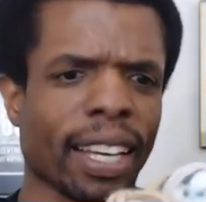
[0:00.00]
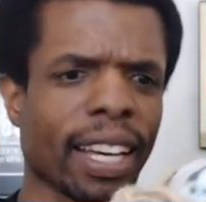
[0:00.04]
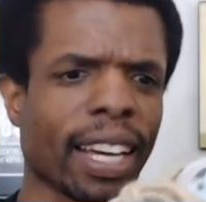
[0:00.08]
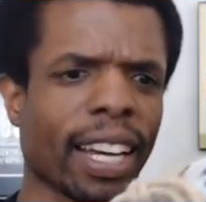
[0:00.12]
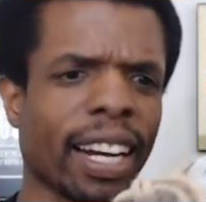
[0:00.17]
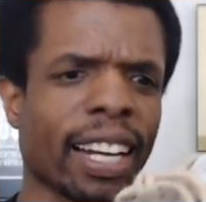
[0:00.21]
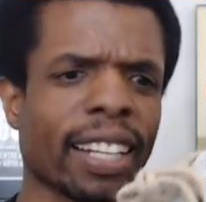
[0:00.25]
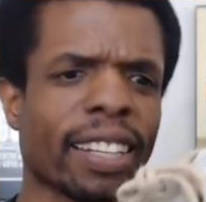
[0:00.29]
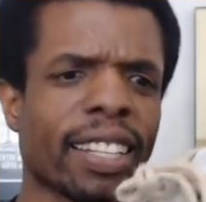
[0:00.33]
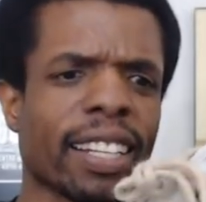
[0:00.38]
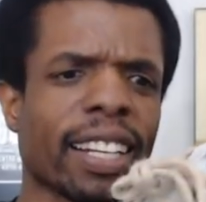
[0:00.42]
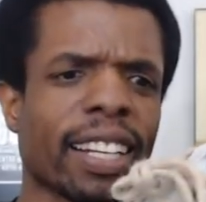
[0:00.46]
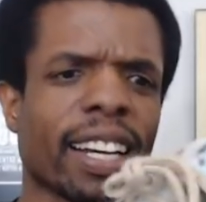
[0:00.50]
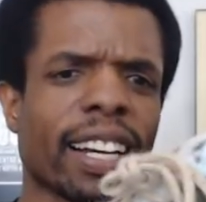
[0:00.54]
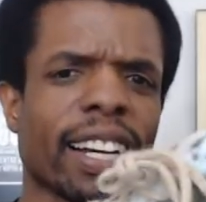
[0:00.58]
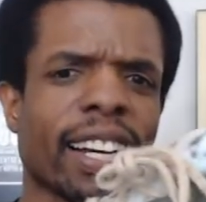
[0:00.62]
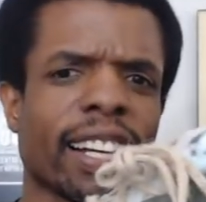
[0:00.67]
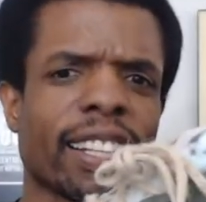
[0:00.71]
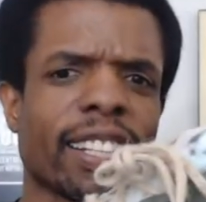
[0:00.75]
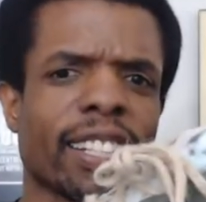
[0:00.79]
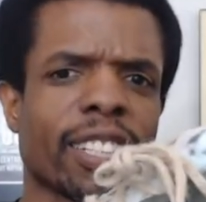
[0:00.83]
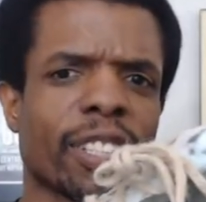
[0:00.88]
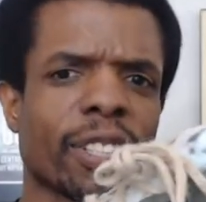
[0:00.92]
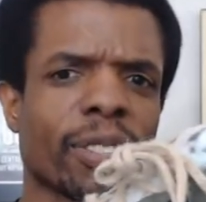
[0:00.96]
And I think I
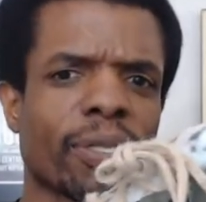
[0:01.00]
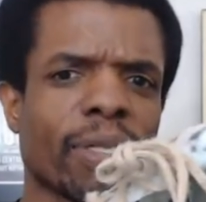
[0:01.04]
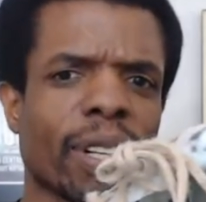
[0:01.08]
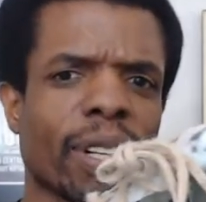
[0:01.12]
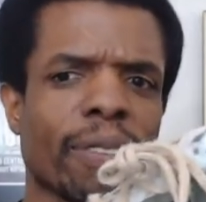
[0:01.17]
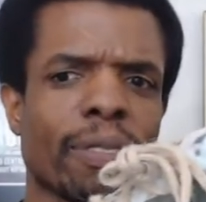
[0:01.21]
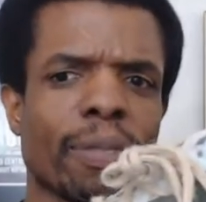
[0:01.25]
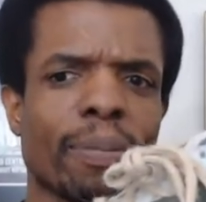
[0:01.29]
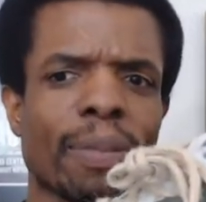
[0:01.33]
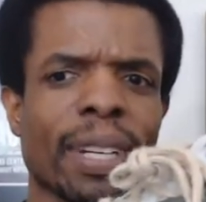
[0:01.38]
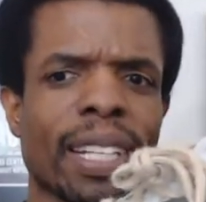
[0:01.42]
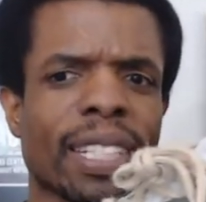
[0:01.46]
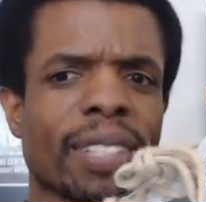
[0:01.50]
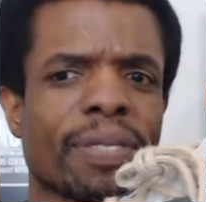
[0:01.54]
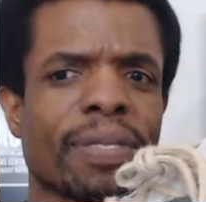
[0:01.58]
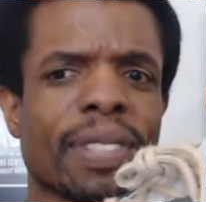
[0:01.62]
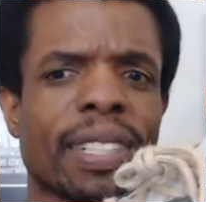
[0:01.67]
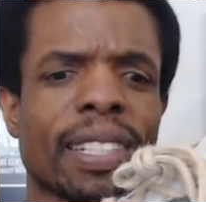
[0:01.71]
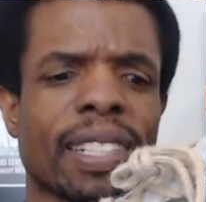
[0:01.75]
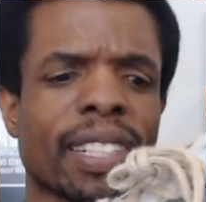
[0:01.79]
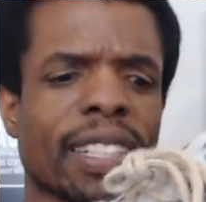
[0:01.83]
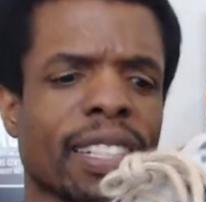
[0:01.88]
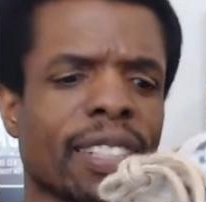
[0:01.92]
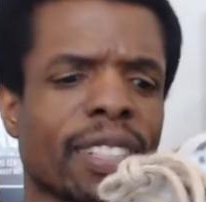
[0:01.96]
got this straight from
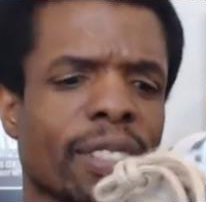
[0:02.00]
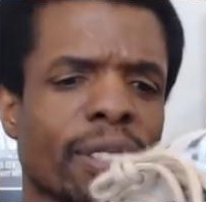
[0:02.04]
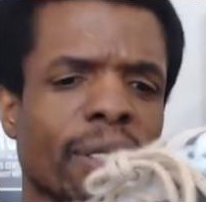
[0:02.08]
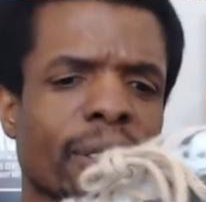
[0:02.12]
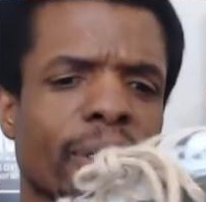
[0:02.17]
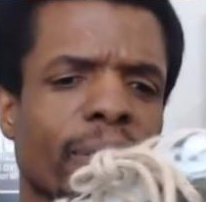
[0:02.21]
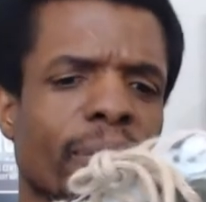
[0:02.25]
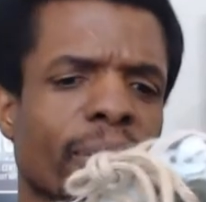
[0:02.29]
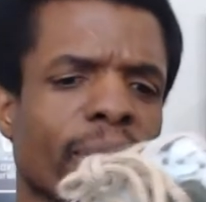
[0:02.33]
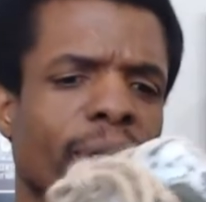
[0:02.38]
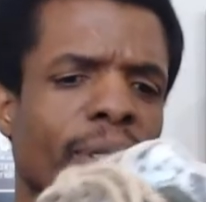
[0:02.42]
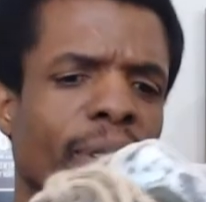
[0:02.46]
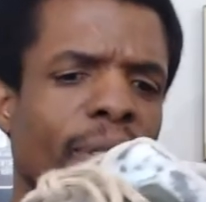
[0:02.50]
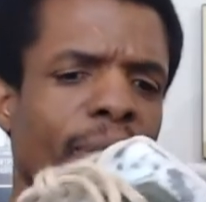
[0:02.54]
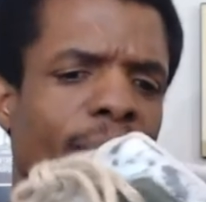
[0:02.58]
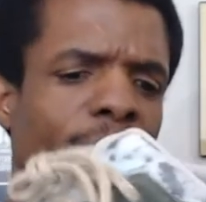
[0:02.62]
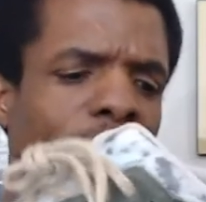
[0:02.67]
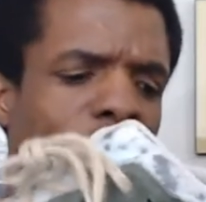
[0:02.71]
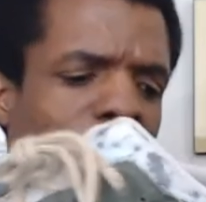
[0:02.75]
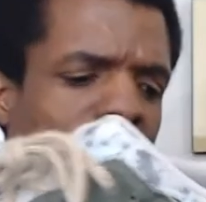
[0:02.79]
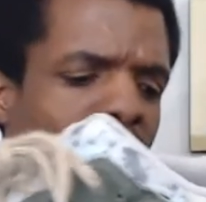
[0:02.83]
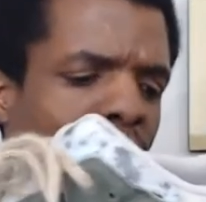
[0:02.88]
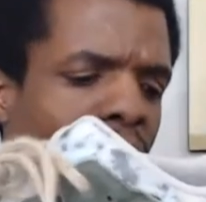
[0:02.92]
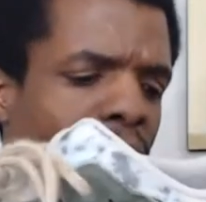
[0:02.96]
SVD too. So
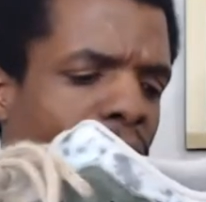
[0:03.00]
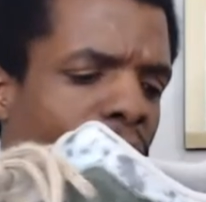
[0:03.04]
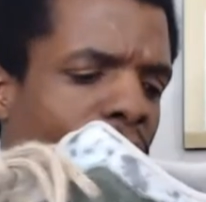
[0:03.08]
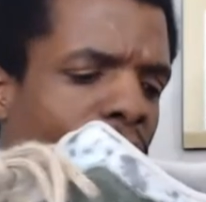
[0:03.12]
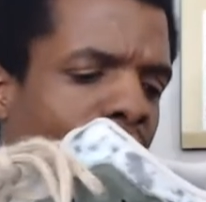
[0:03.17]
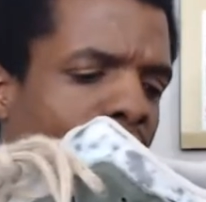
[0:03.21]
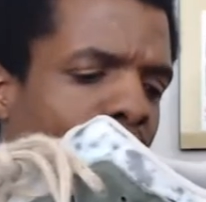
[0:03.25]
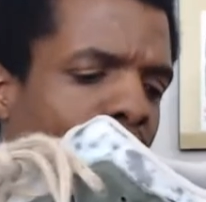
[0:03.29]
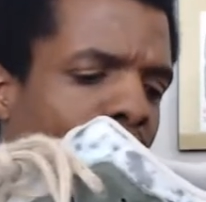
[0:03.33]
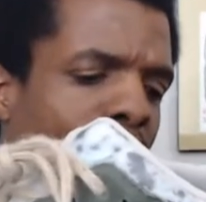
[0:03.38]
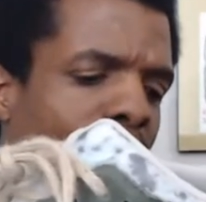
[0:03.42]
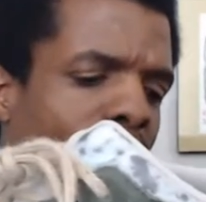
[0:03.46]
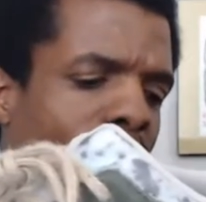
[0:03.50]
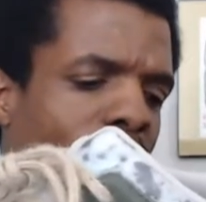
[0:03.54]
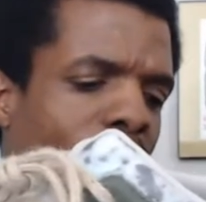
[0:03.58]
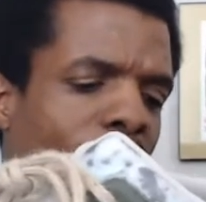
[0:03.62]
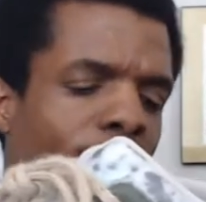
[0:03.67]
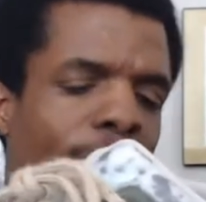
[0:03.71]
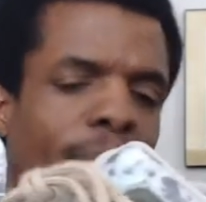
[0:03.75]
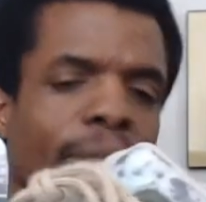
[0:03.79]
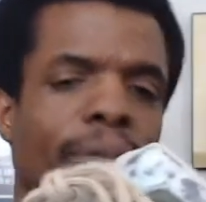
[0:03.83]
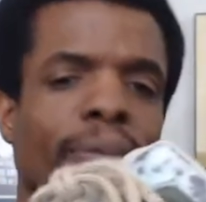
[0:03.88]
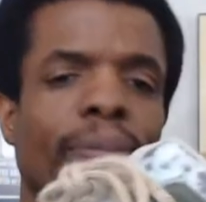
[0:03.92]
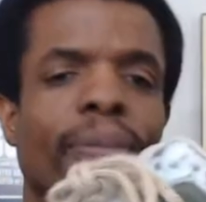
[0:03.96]
there's also that piece
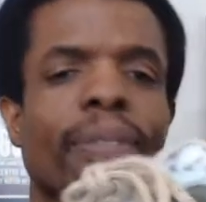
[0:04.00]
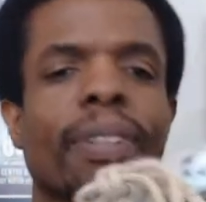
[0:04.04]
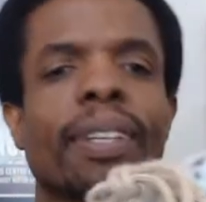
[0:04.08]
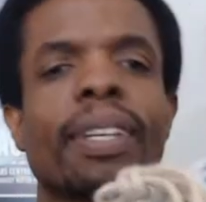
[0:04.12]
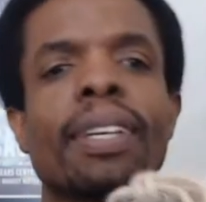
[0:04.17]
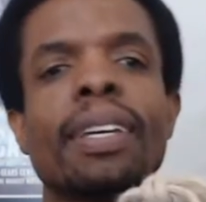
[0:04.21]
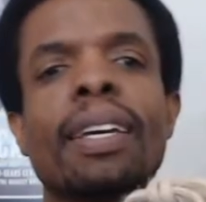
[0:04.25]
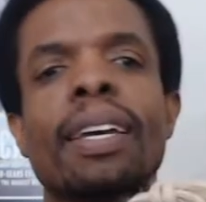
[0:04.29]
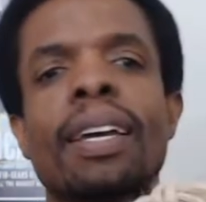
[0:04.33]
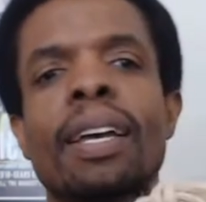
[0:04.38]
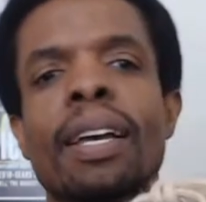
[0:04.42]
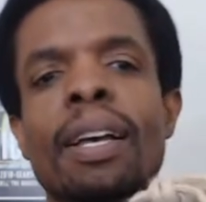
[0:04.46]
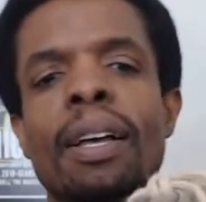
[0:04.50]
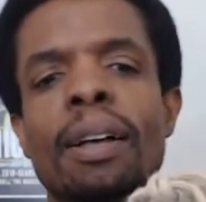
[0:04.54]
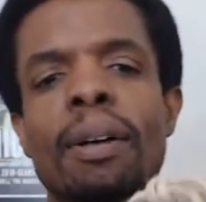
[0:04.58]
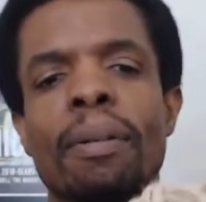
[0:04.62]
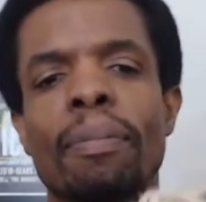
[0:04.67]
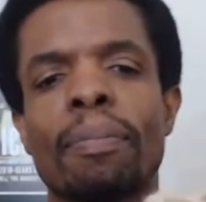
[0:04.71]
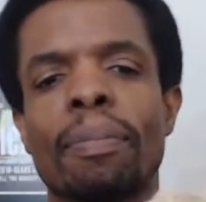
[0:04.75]
of it.